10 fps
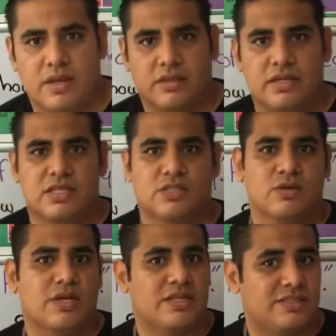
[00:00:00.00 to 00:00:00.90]
dear
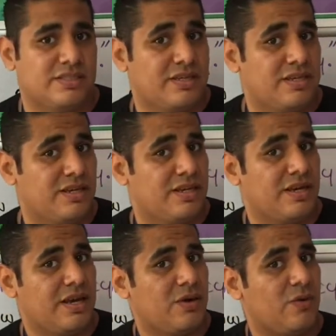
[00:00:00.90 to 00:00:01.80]
students.
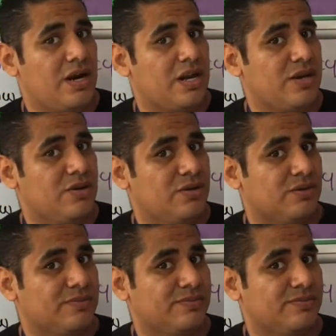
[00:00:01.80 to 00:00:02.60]
How are you?